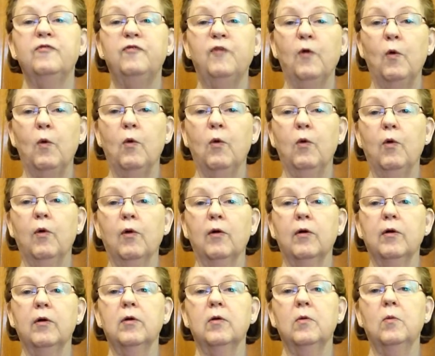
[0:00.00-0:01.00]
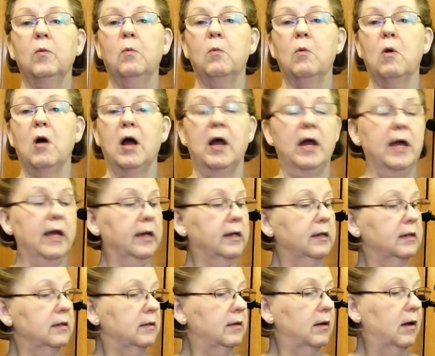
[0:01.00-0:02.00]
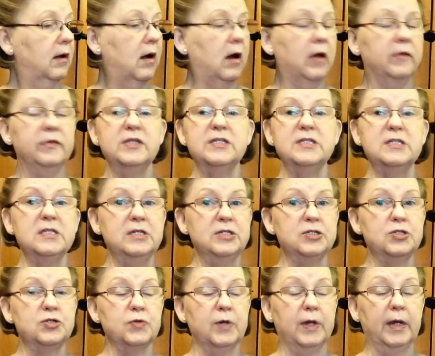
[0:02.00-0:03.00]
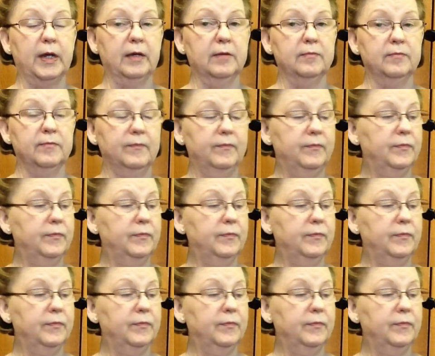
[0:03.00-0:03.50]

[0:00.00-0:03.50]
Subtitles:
4, 1 on the C string.